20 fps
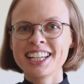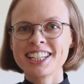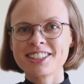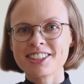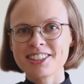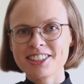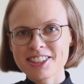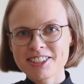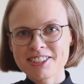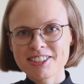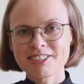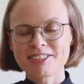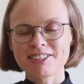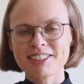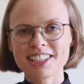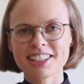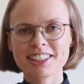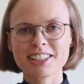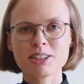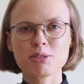To do
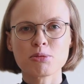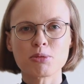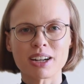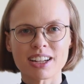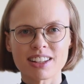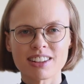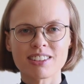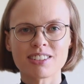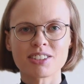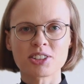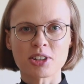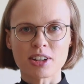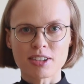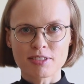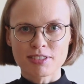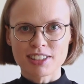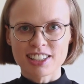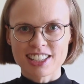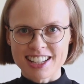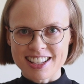really well on
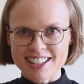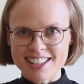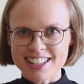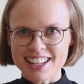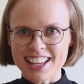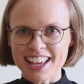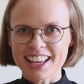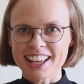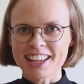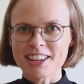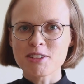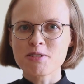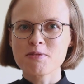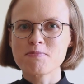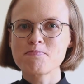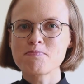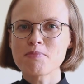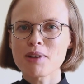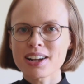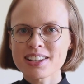TOEFL listening, you
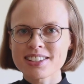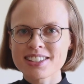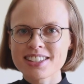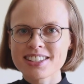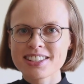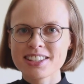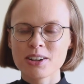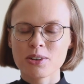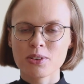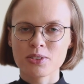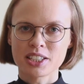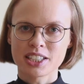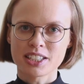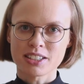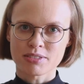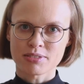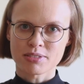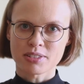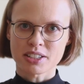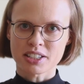must know the
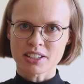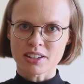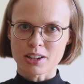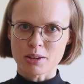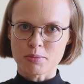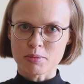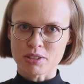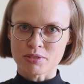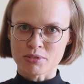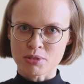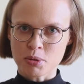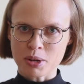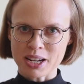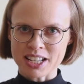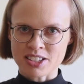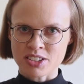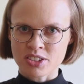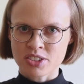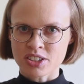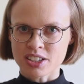different types of
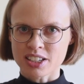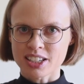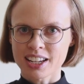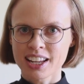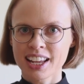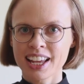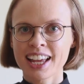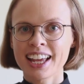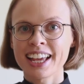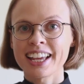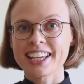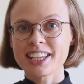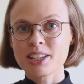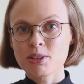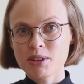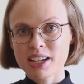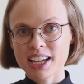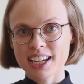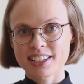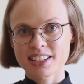question.
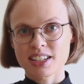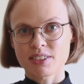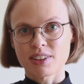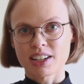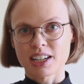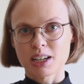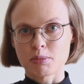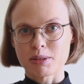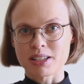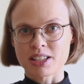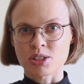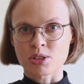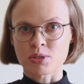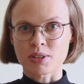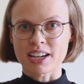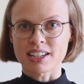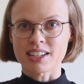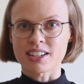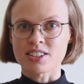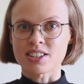You can develop a
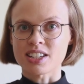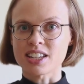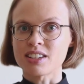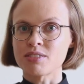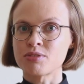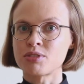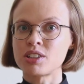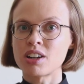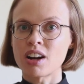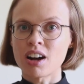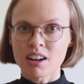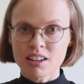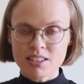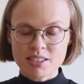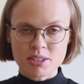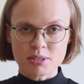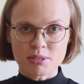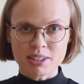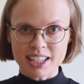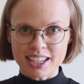strategy for
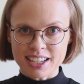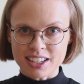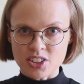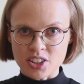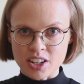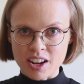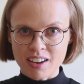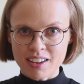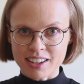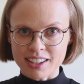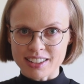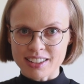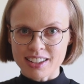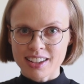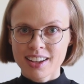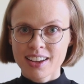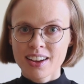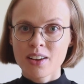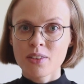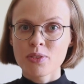answering each kind.
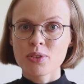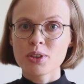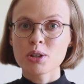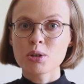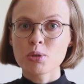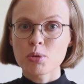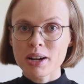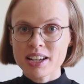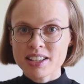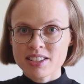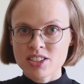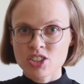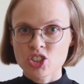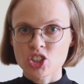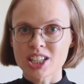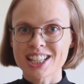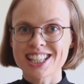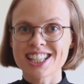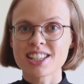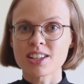The
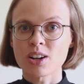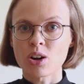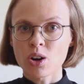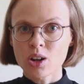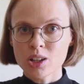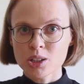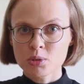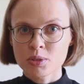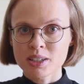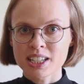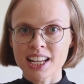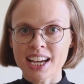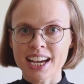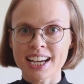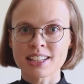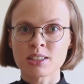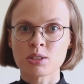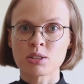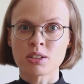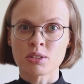questions all
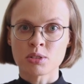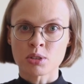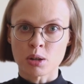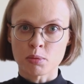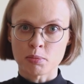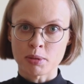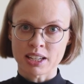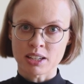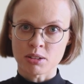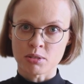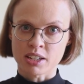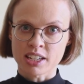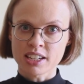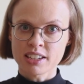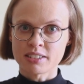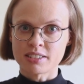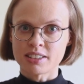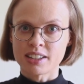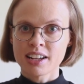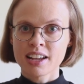relate to the topic you
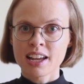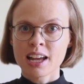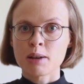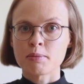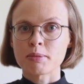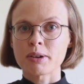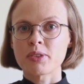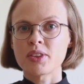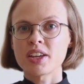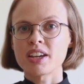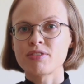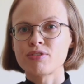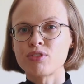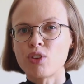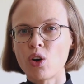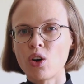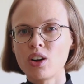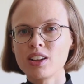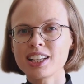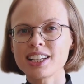hear, but they
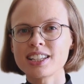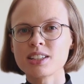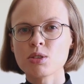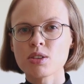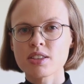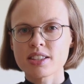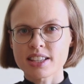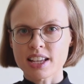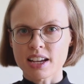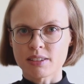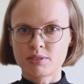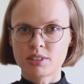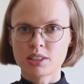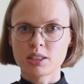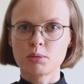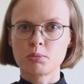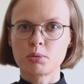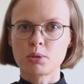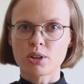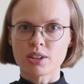fall into
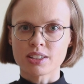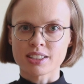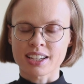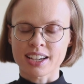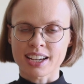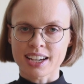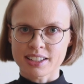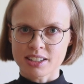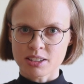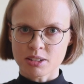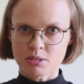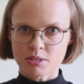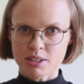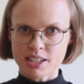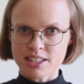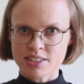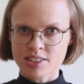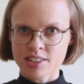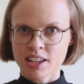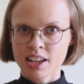several broad
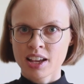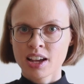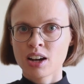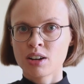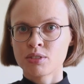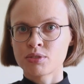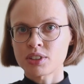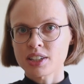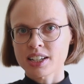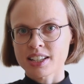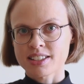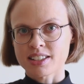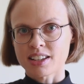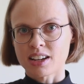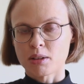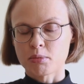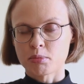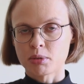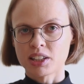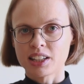categories. For
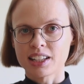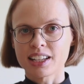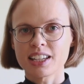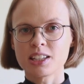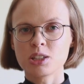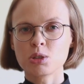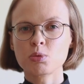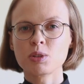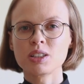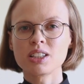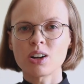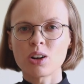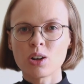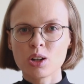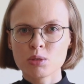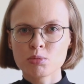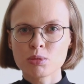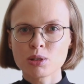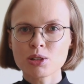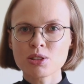example, you will
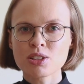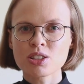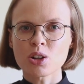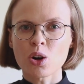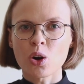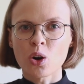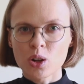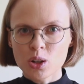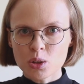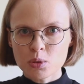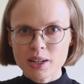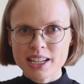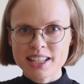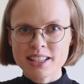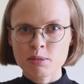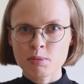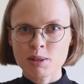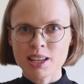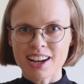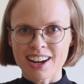almost
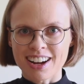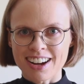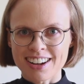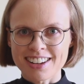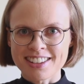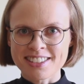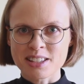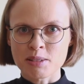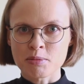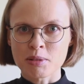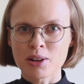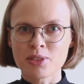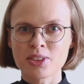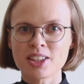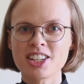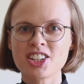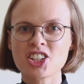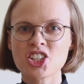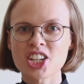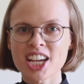always be asked about
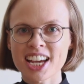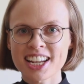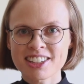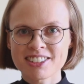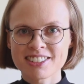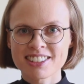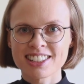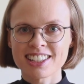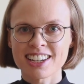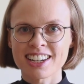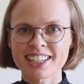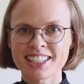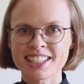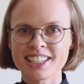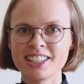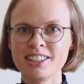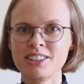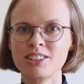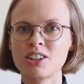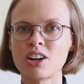the general
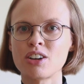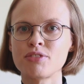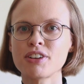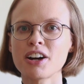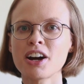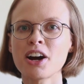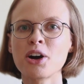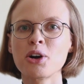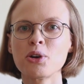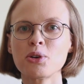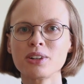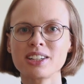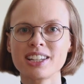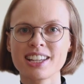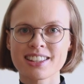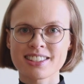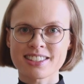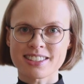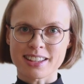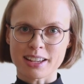idea of a whole
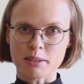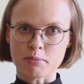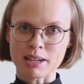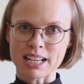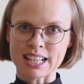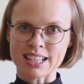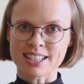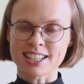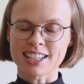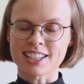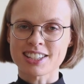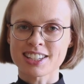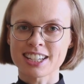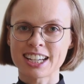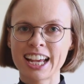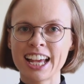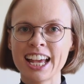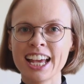listening passage.